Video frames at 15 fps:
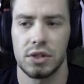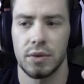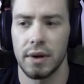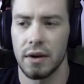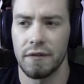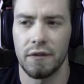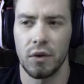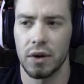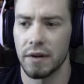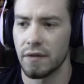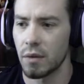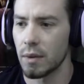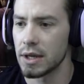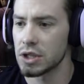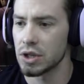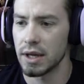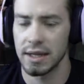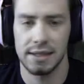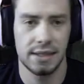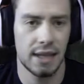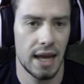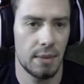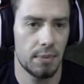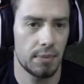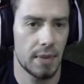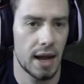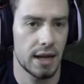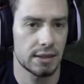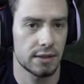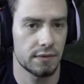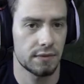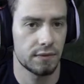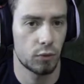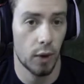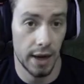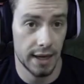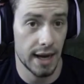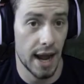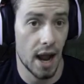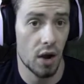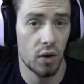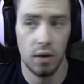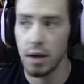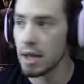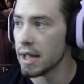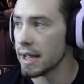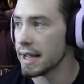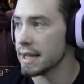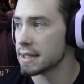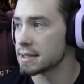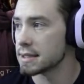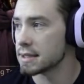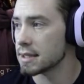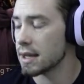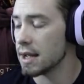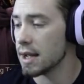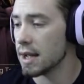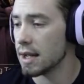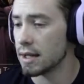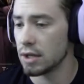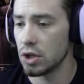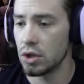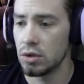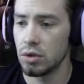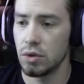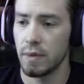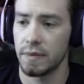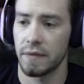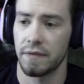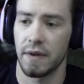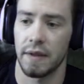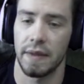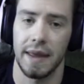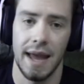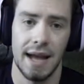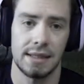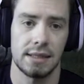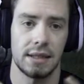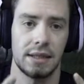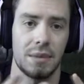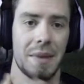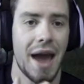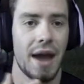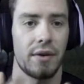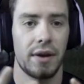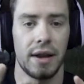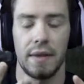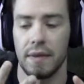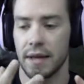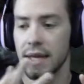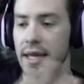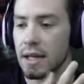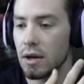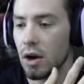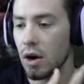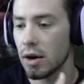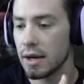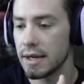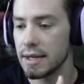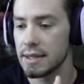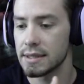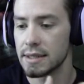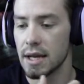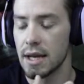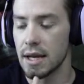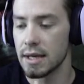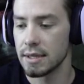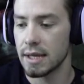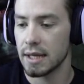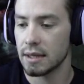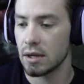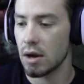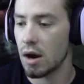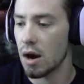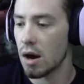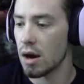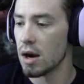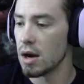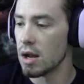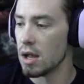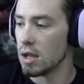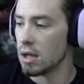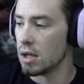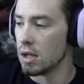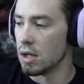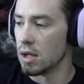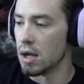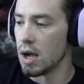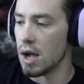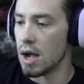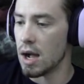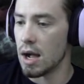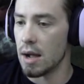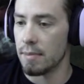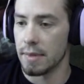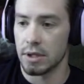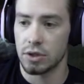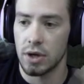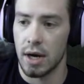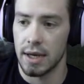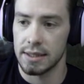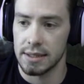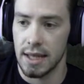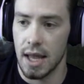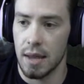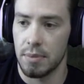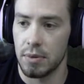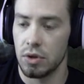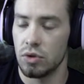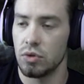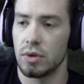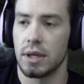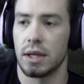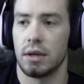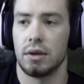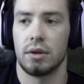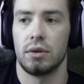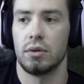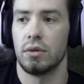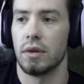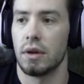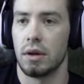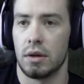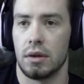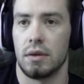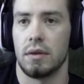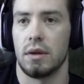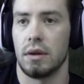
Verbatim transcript: 3 or 4 different ways you can escape as of right now. It's you have to find the gasoline, the battery, and the car keys, take the car, and try to escape. You can do the